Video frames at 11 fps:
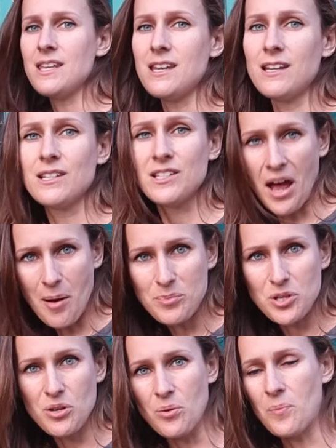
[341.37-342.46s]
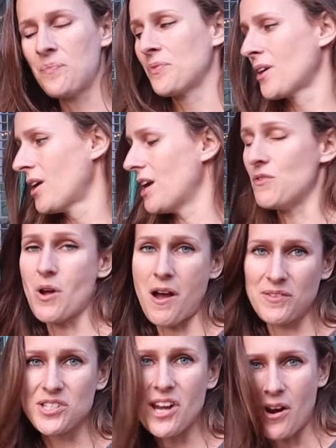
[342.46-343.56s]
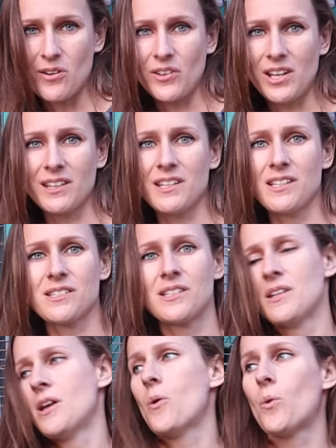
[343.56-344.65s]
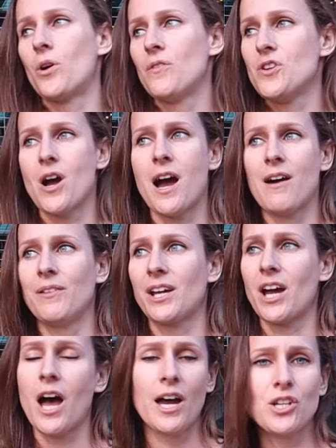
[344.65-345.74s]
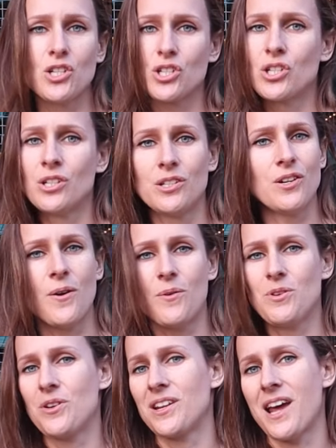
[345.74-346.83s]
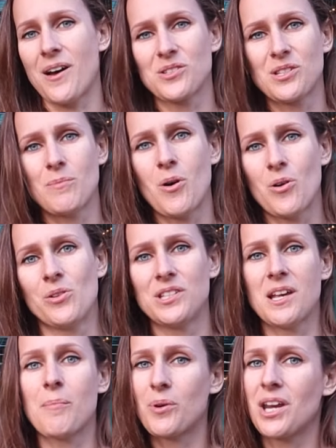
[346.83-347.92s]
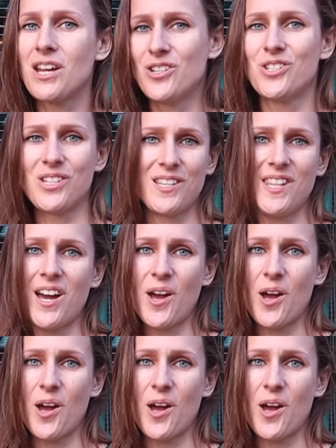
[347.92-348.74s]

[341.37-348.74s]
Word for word: the top two if you have a stacker like this. Or if you have like a hutch, you know, you could house them all in separate cages in that